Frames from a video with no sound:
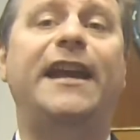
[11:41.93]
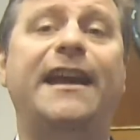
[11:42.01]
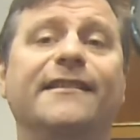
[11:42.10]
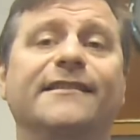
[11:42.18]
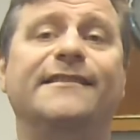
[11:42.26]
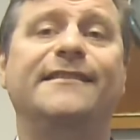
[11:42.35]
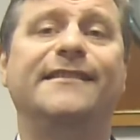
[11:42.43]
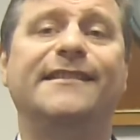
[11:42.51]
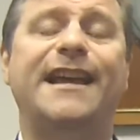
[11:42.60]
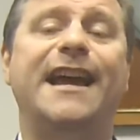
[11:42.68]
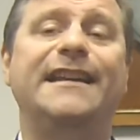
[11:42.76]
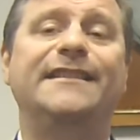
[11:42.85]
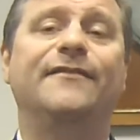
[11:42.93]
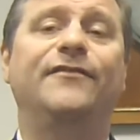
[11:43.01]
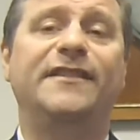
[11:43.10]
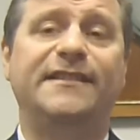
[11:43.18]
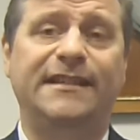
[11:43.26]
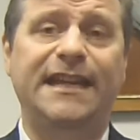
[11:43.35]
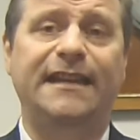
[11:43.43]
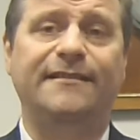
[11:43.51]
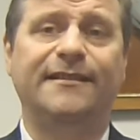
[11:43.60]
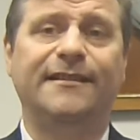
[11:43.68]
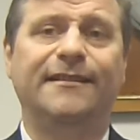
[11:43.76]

as the size of the slit.